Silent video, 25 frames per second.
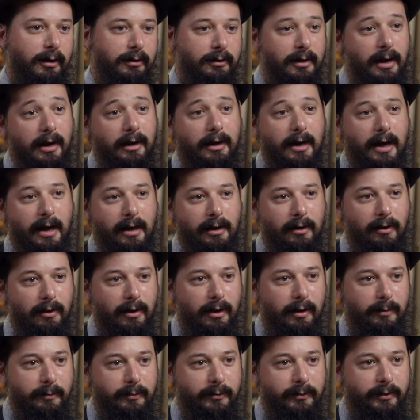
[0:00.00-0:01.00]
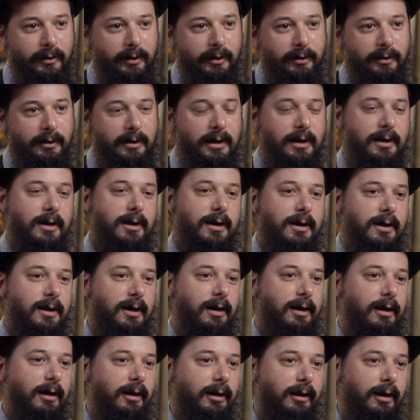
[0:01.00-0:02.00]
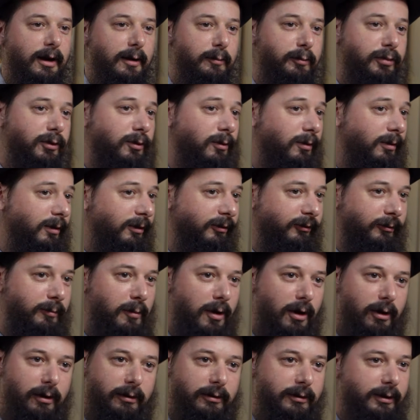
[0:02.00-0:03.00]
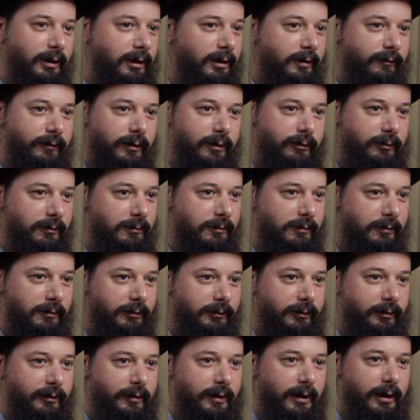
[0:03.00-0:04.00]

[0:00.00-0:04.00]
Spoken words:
like Adallom that employ smart individuals